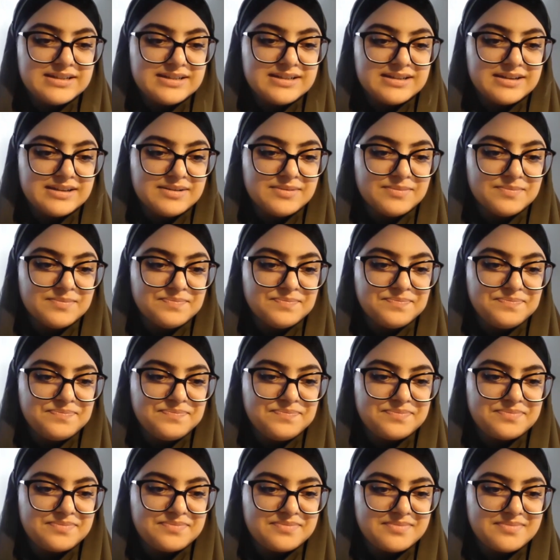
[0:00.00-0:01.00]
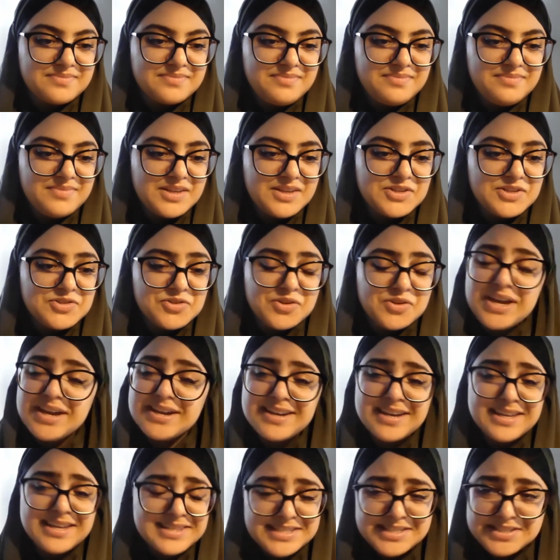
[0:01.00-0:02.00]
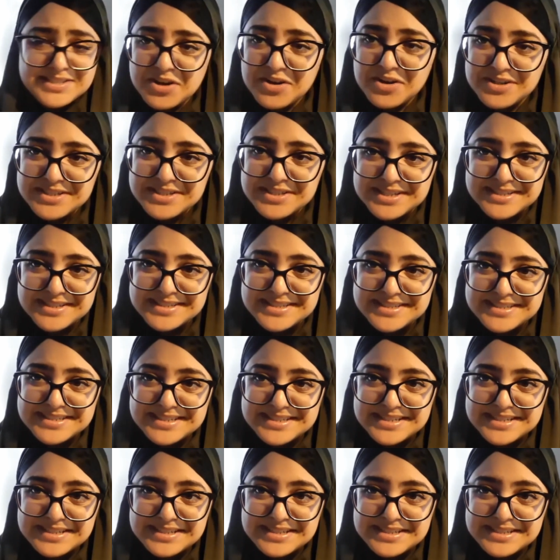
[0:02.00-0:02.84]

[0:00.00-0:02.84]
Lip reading: So yeah, get started